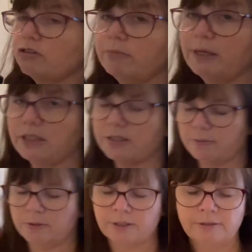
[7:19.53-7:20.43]
sure about this
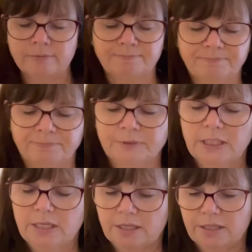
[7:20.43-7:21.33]
one.
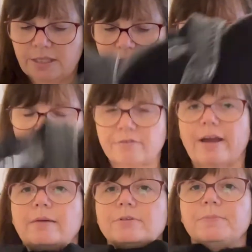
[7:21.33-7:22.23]
This I
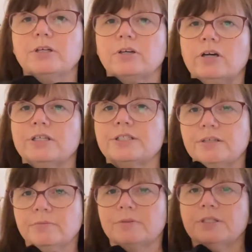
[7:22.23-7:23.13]
grabbed because
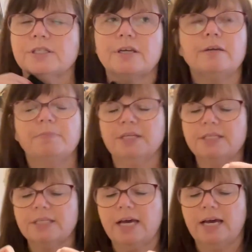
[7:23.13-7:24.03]
it was a big
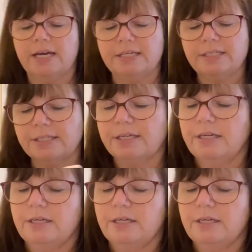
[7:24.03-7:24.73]
size